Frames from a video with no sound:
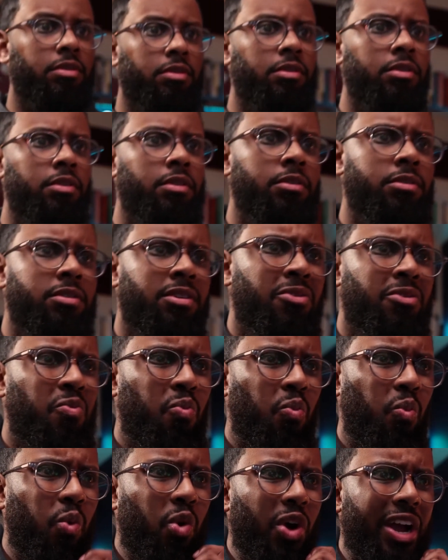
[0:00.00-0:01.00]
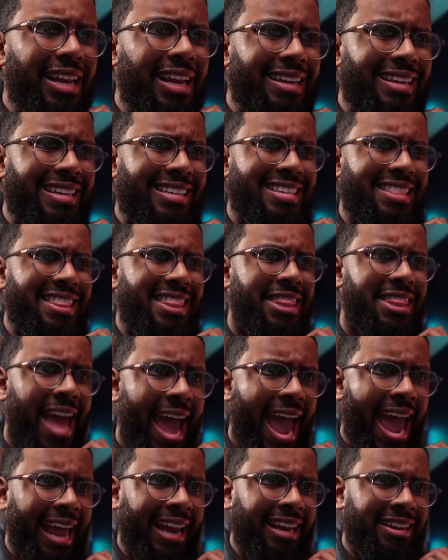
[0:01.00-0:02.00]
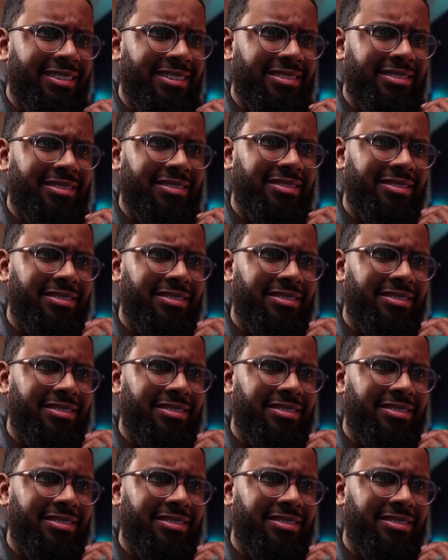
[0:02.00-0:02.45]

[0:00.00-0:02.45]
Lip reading: I was like, what is that? Mark